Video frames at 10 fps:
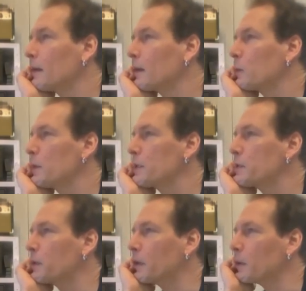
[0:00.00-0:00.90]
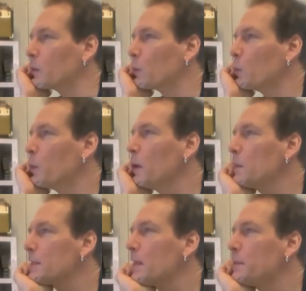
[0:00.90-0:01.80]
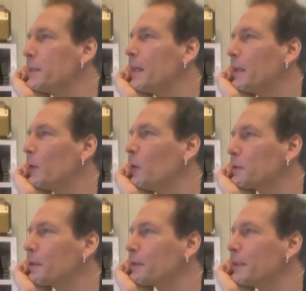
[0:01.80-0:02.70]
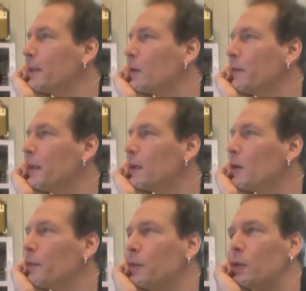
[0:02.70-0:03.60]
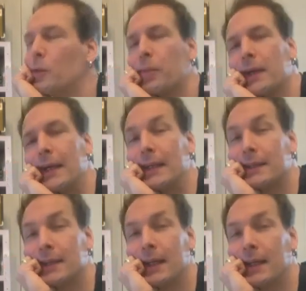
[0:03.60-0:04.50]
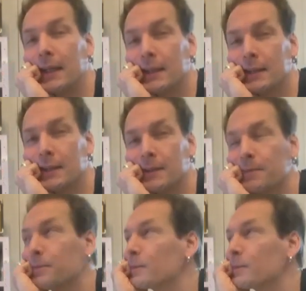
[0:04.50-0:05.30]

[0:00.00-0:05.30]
Question: will we someday also see a video of you playing tennis?